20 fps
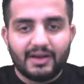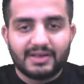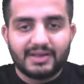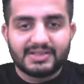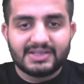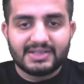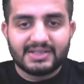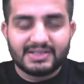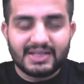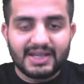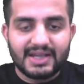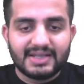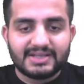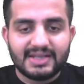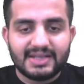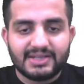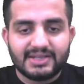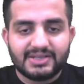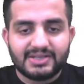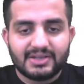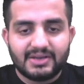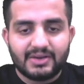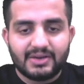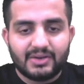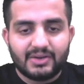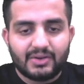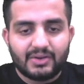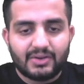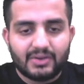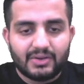says age
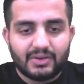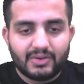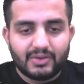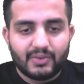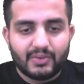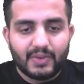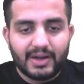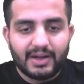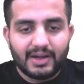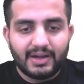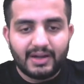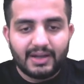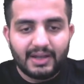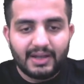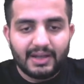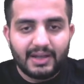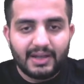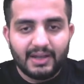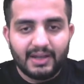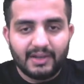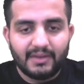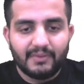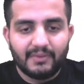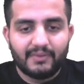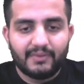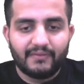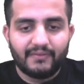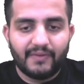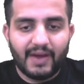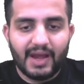
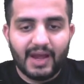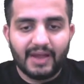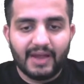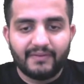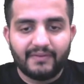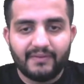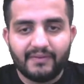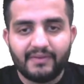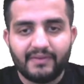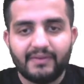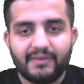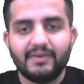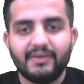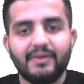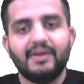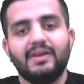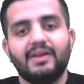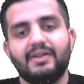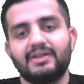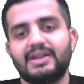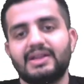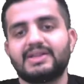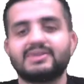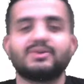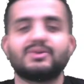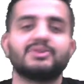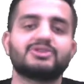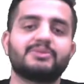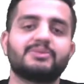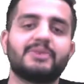25. This is
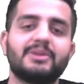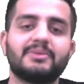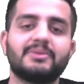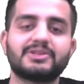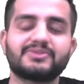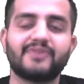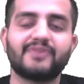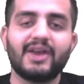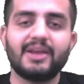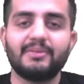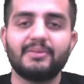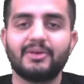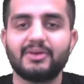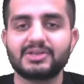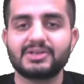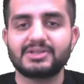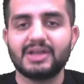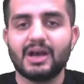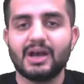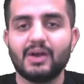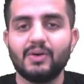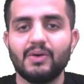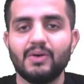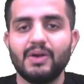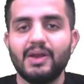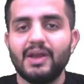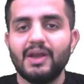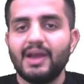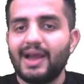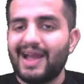also pretty much fine because now
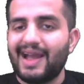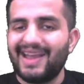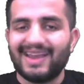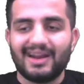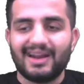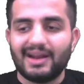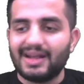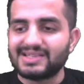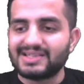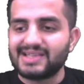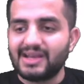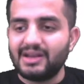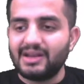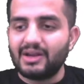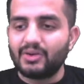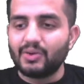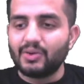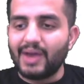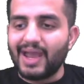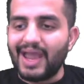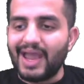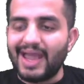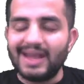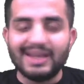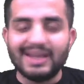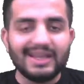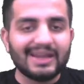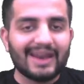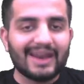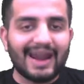I can assign it to
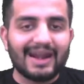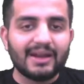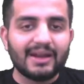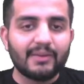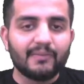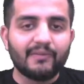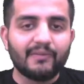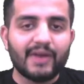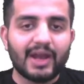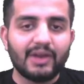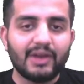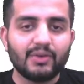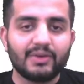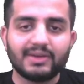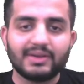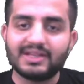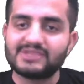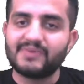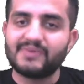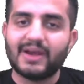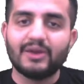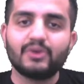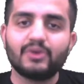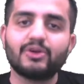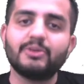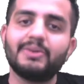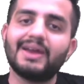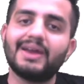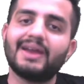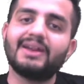any random value, and this value
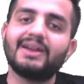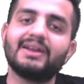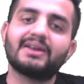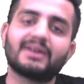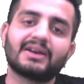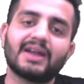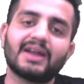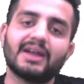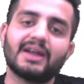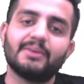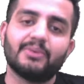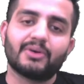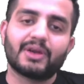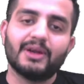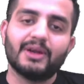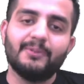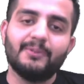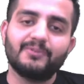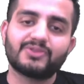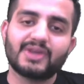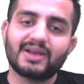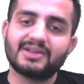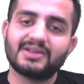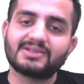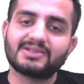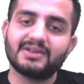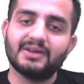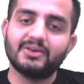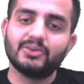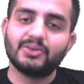could be any data type. Okay, so I can
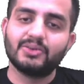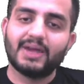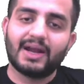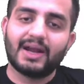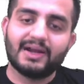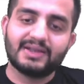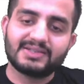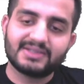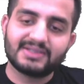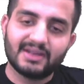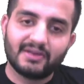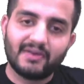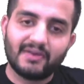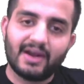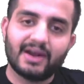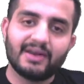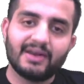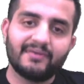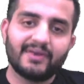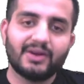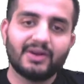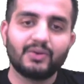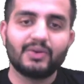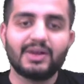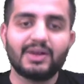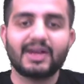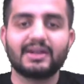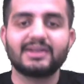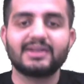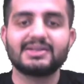still do that, still valid. If I do
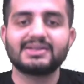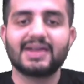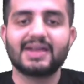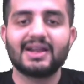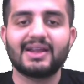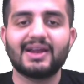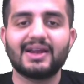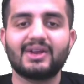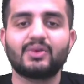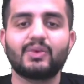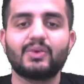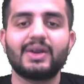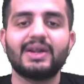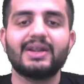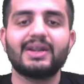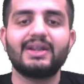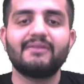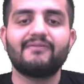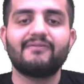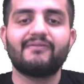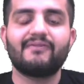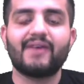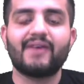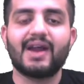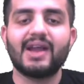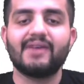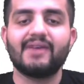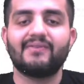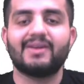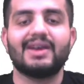it like this, I'll get
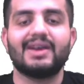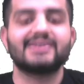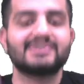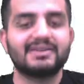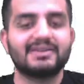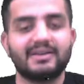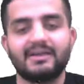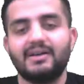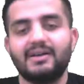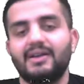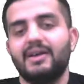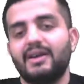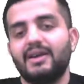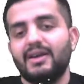25 as a